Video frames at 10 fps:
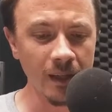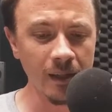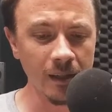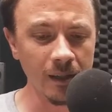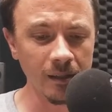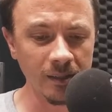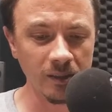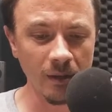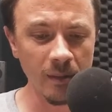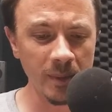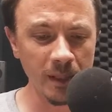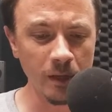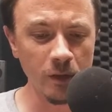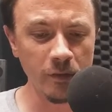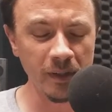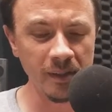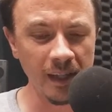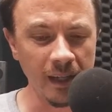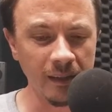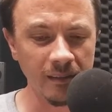Here, scrambling over
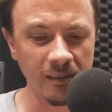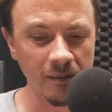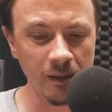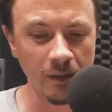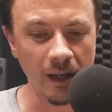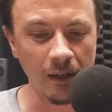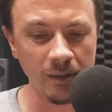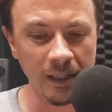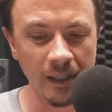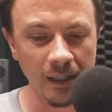the heads of the crowd,